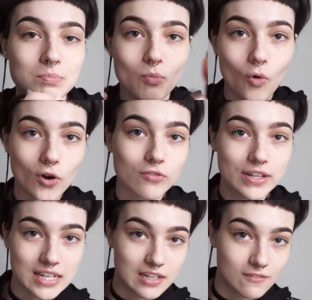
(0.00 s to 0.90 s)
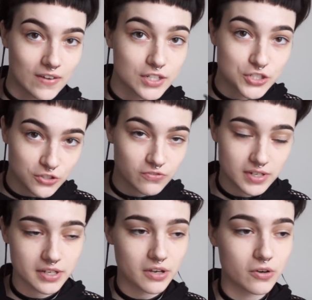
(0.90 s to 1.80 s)
more of like an adventure
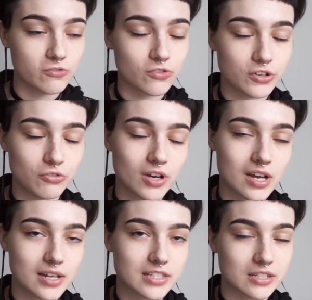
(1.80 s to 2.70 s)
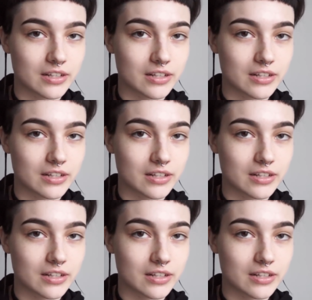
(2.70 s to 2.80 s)
video for you guys.